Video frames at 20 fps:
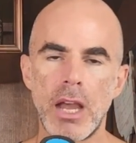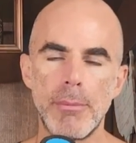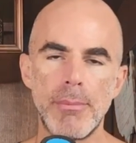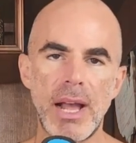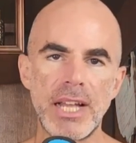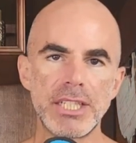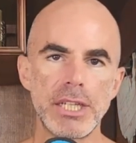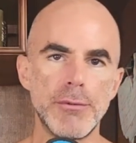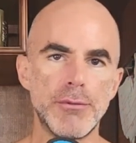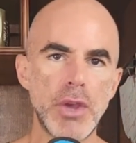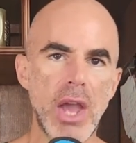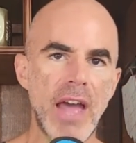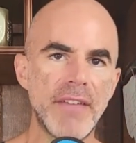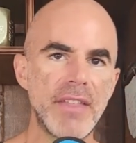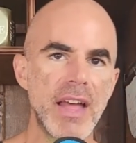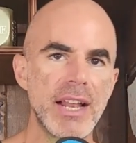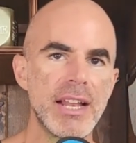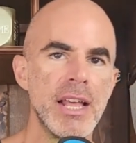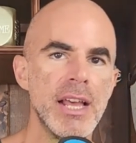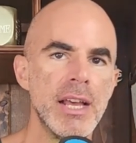imagine if you had
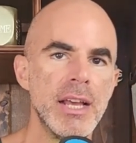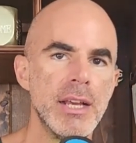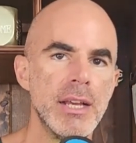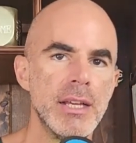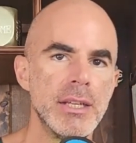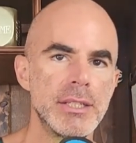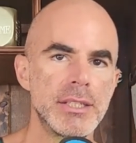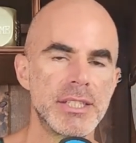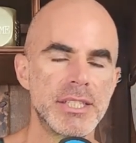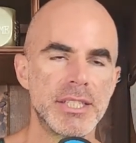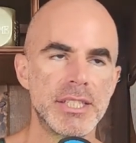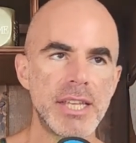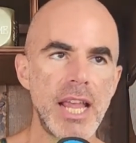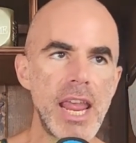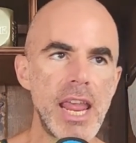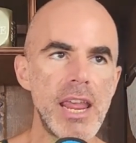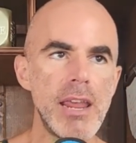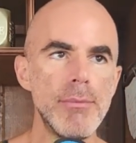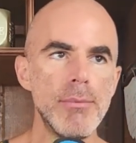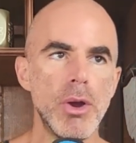that
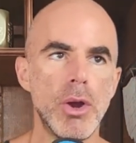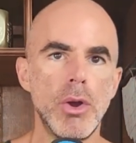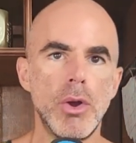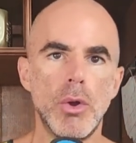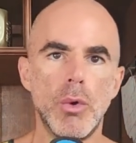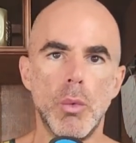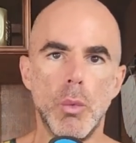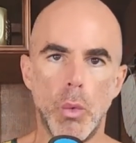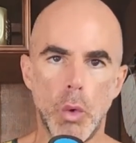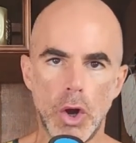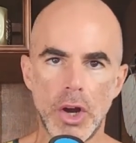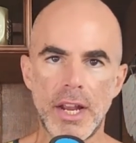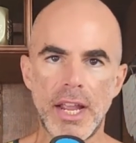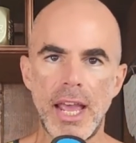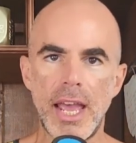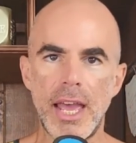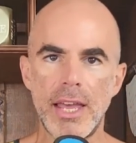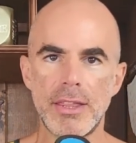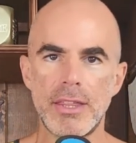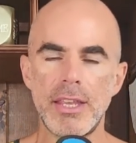same work
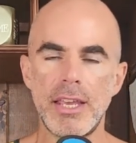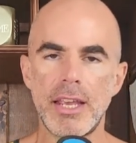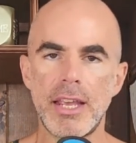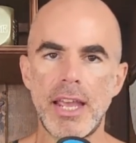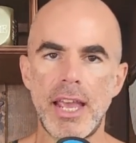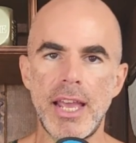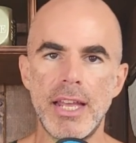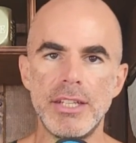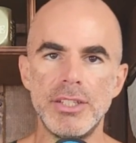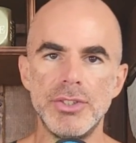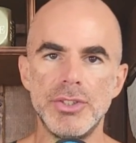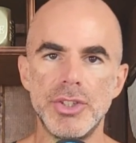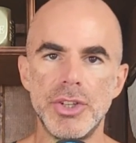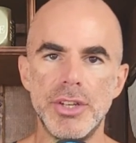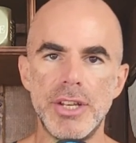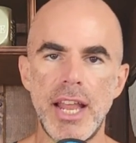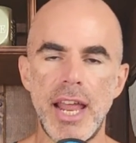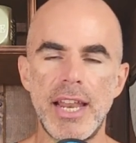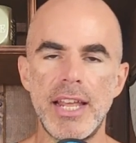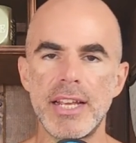ethic and
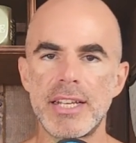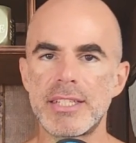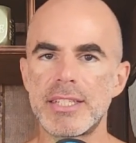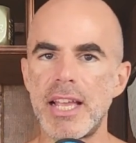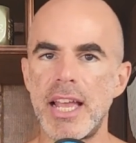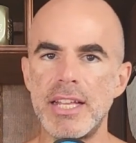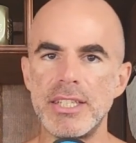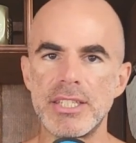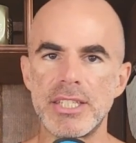genetics and